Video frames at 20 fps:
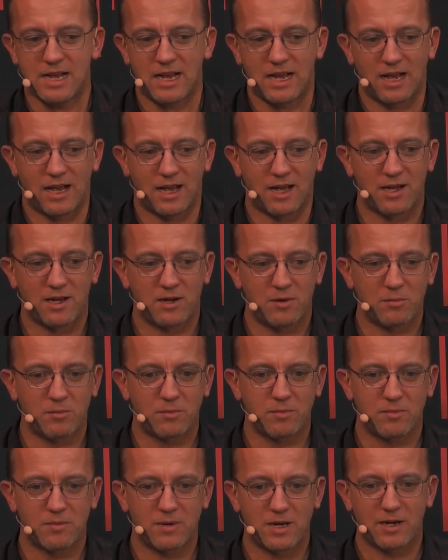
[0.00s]
And
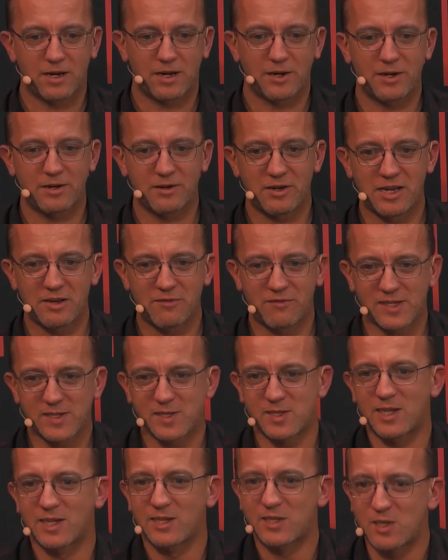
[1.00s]

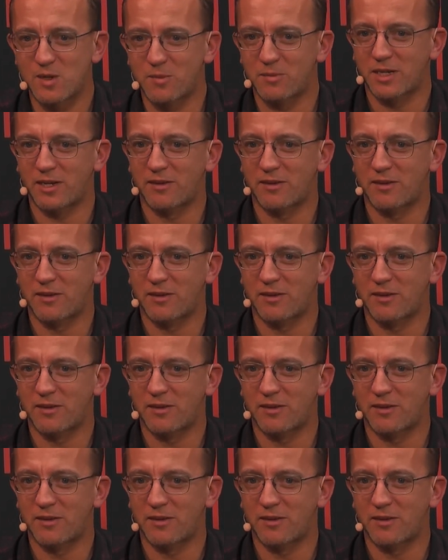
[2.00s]
investing in something